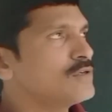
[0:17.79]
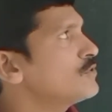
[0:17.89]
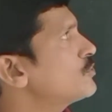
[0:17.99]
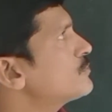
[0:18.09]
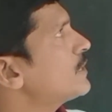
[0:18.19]

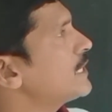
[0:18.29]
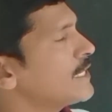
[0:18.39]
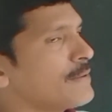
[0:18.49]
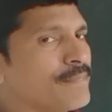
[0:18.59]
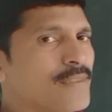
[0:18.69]

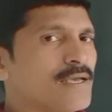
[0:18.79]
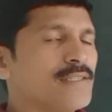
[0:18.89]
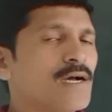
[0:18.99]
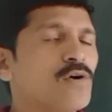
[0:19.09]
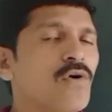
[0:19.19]
usually
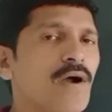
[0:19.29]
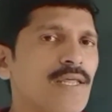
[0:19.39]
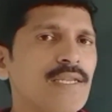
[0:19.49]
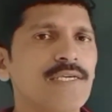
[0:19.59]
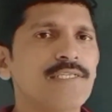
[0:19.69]
the
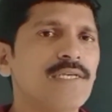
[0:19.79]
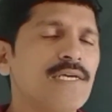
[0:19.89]
coordination